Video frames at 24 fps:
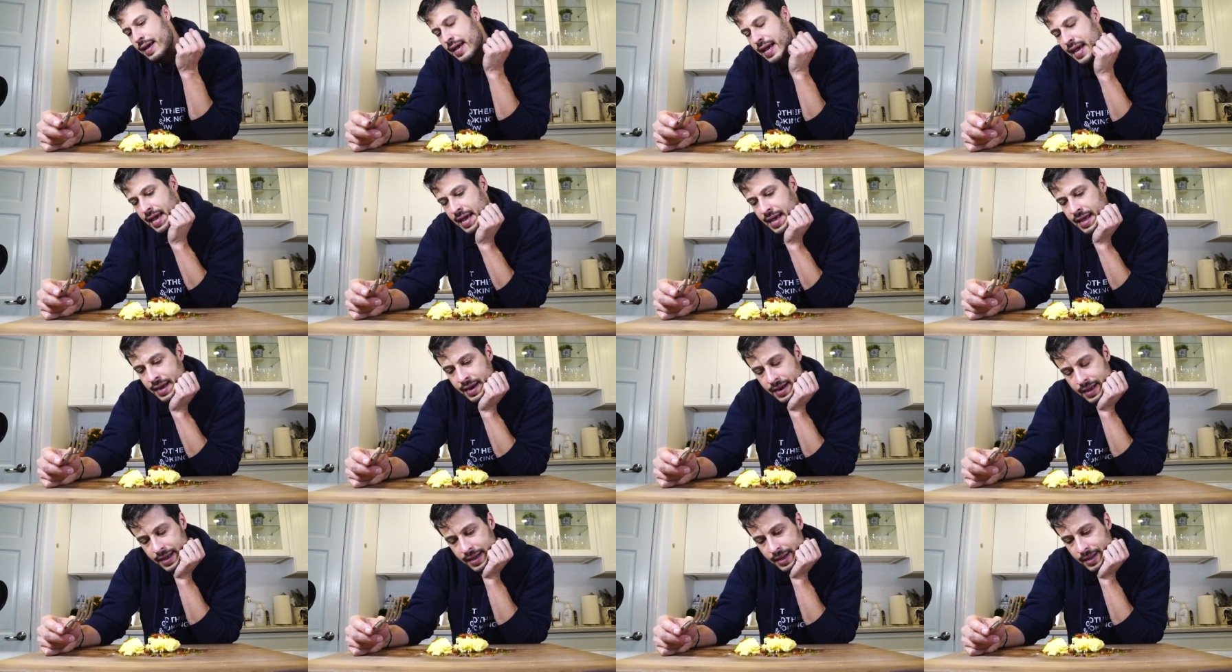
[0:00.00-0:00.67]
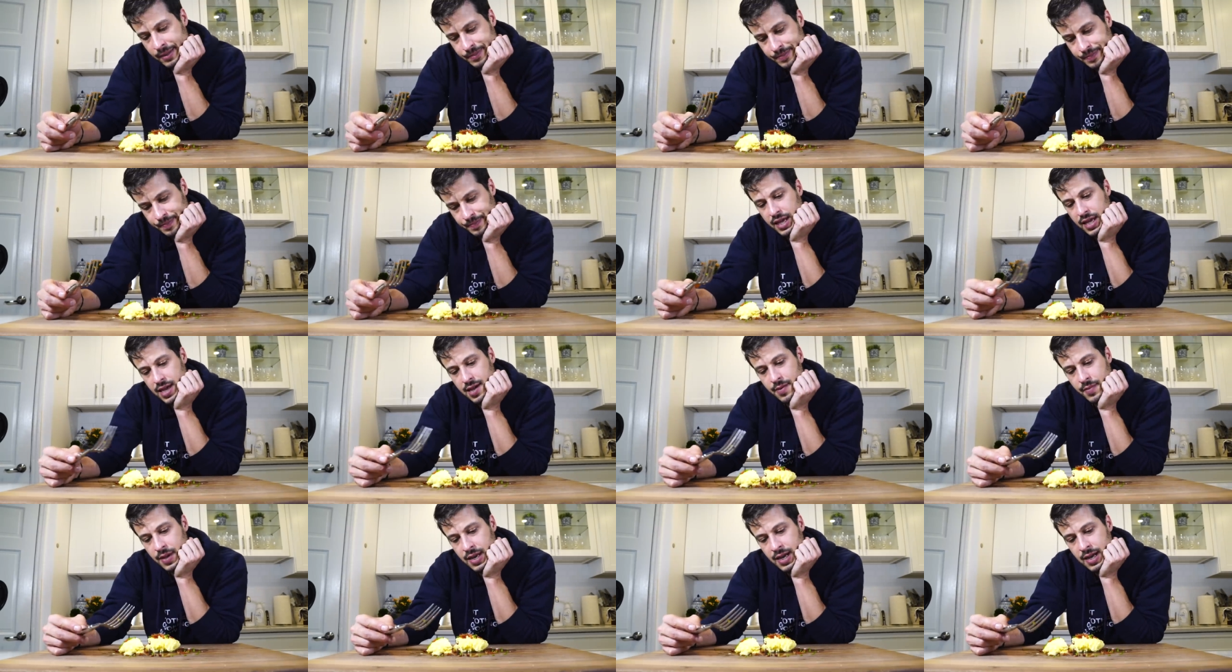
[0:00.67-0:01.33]
And
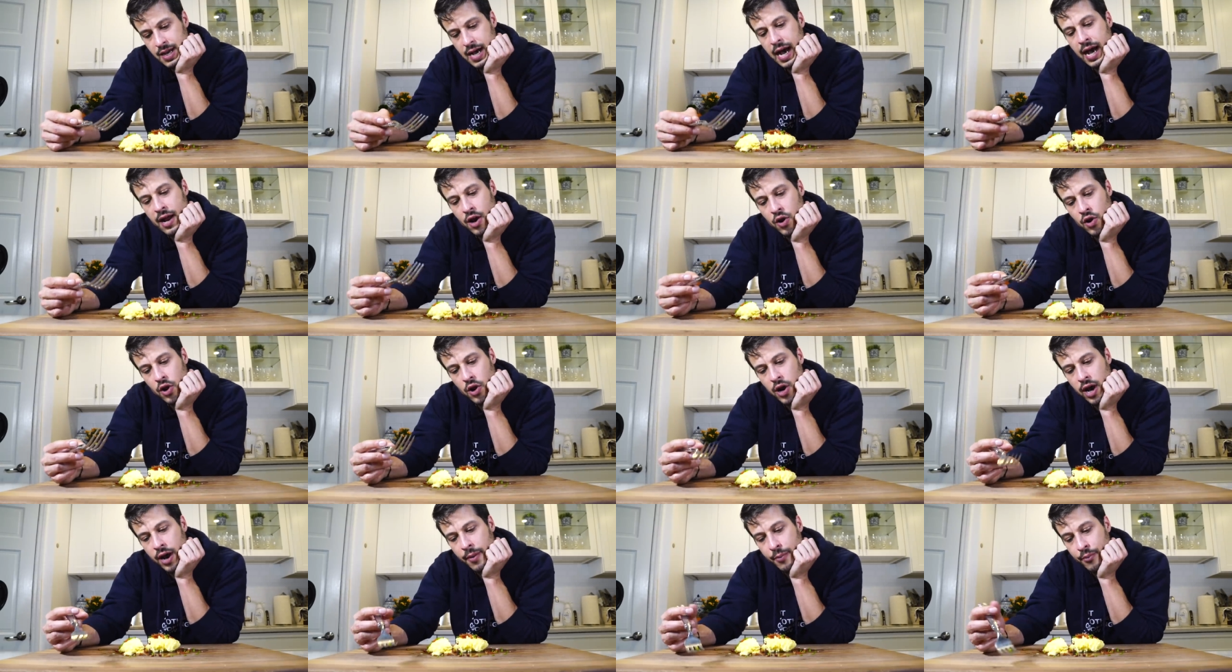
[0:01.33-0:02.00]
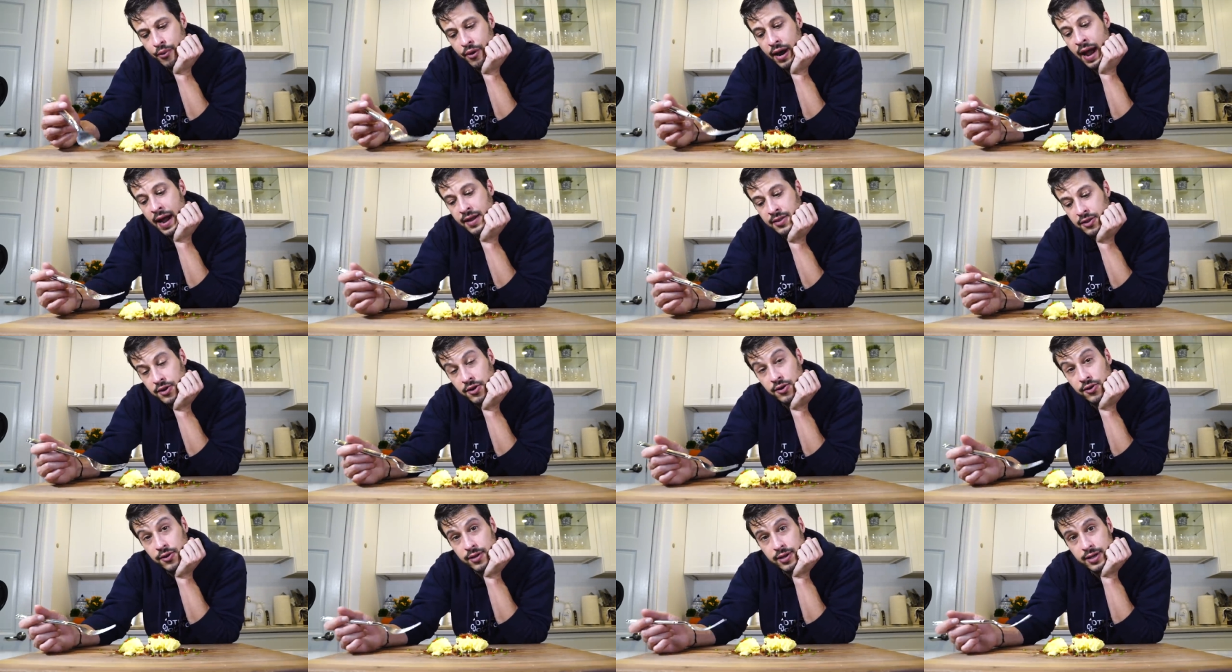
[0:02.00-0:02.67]
yeah, I mean, I don't know how
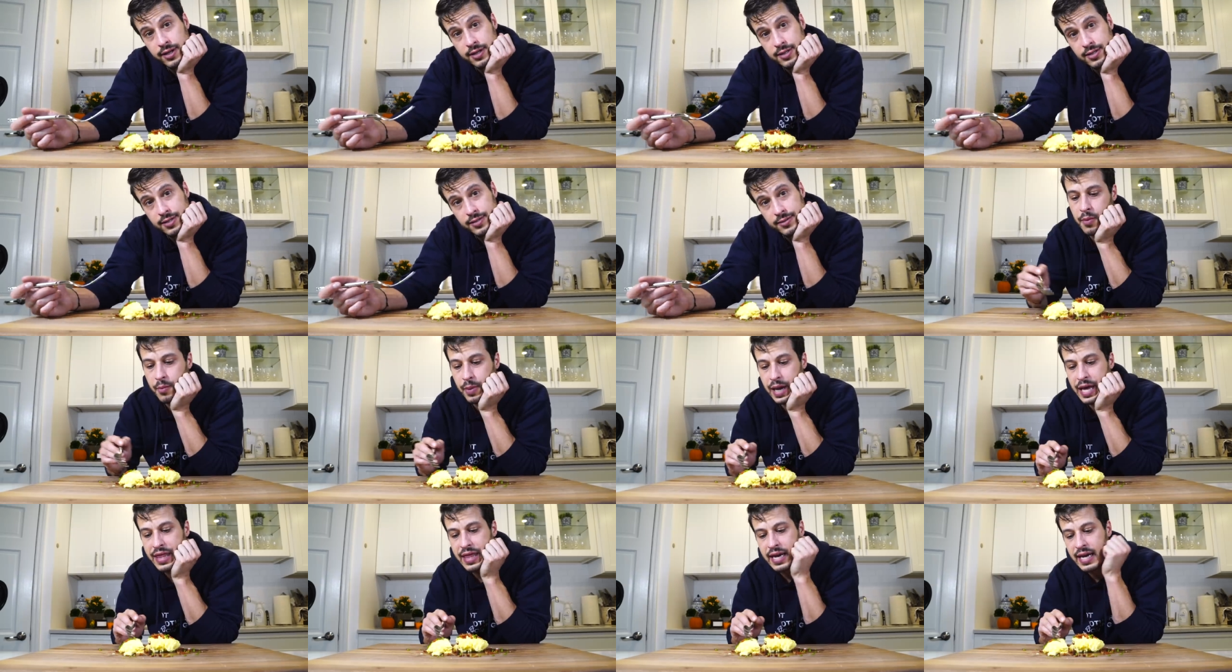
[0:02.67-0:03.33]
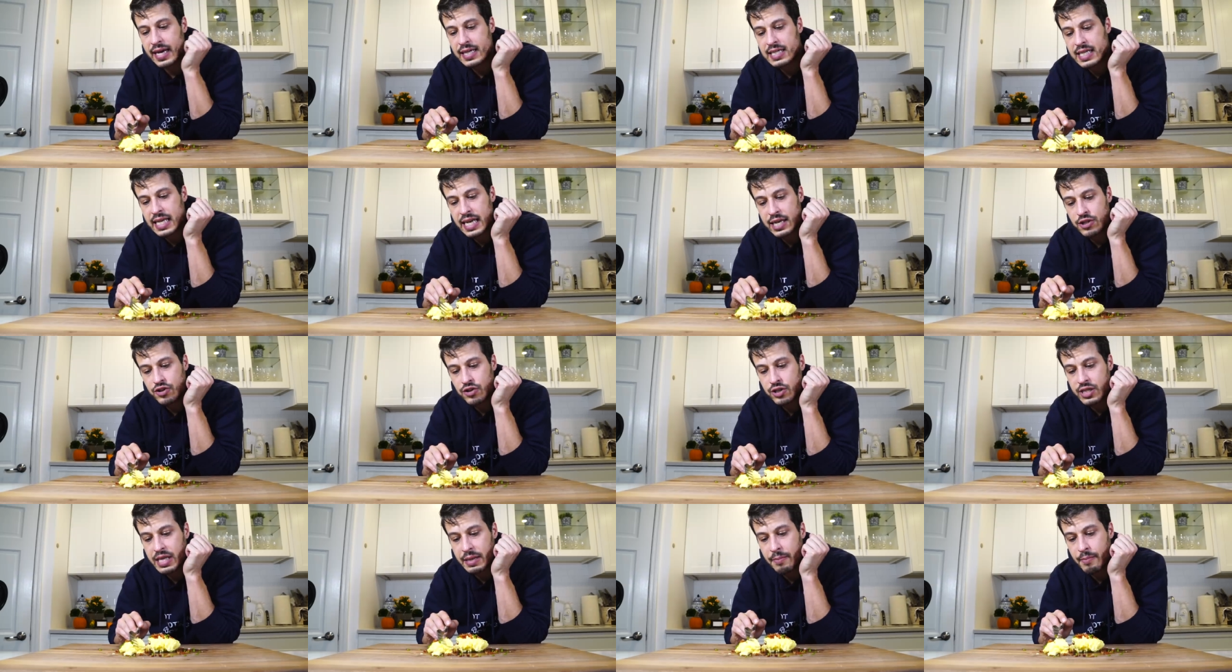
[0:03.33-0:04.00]
practical it is, but I think it's an
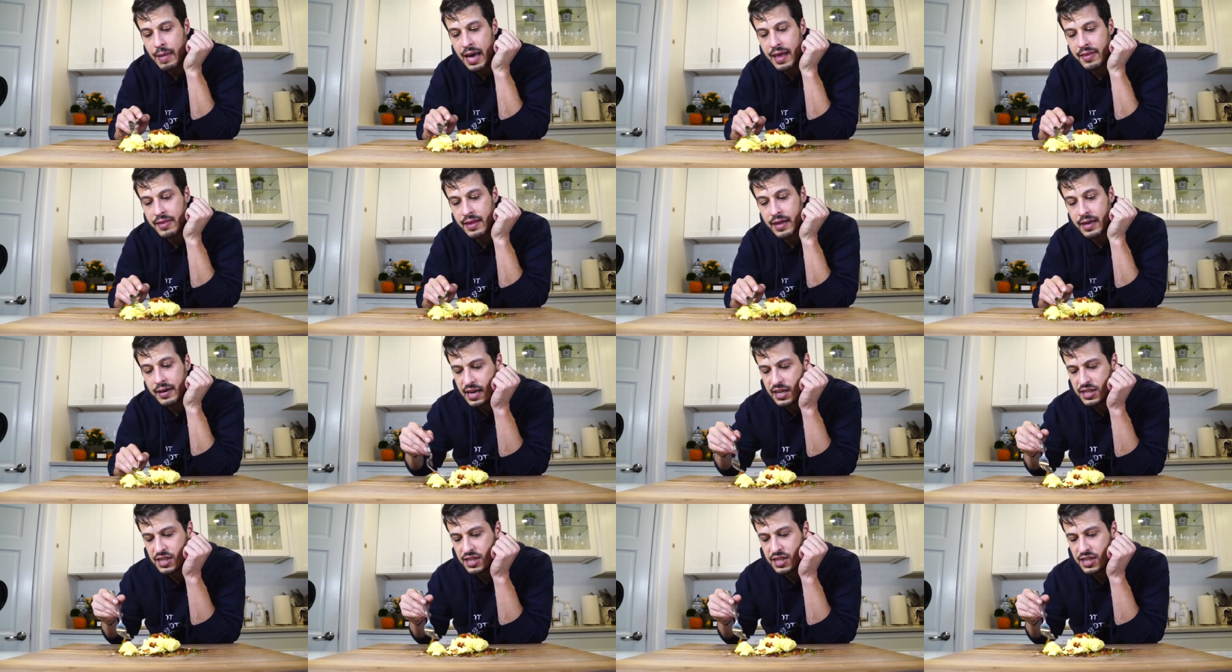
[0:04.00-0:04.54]
interesting method.